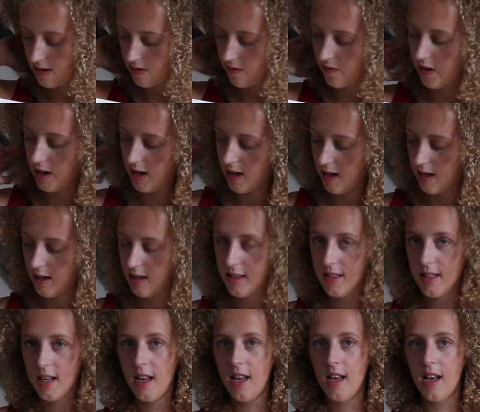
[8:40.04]
of
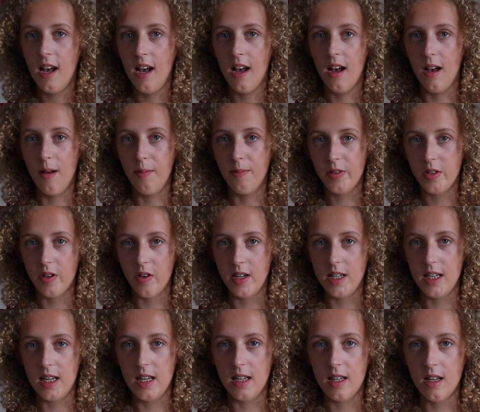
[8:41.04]
hers. So I
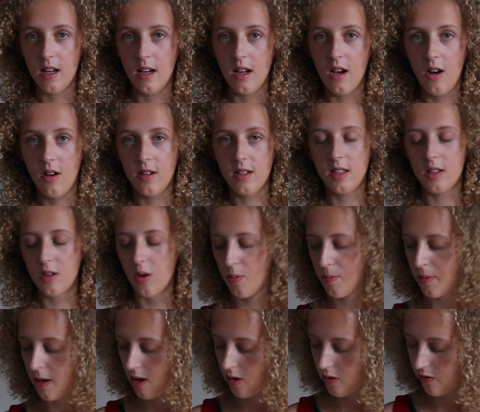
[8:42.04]
did an artist
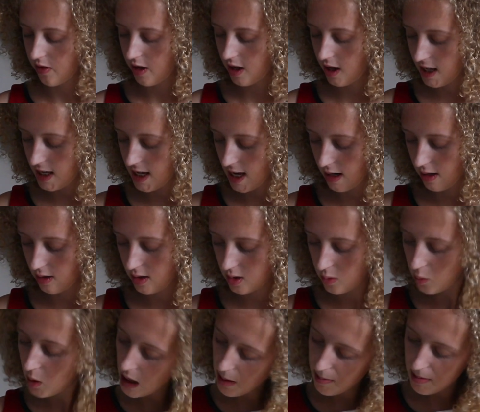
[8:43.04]
copy of her Yellow
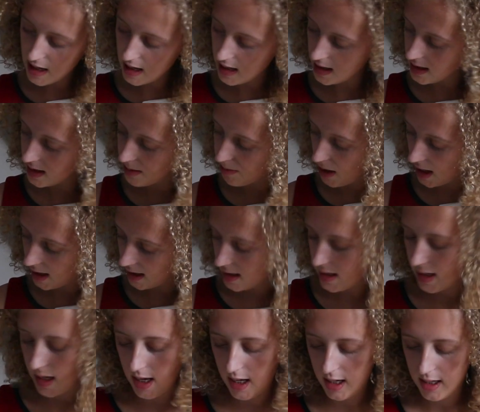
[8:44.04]
Sweet Peas
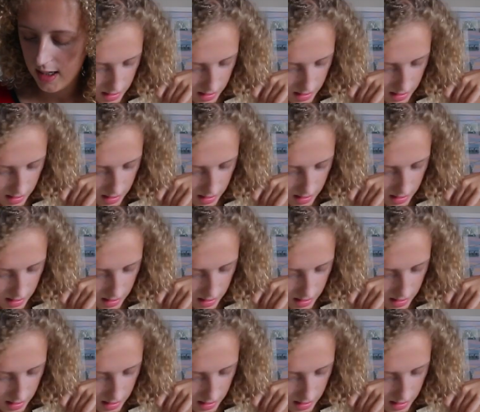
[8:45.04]
painting.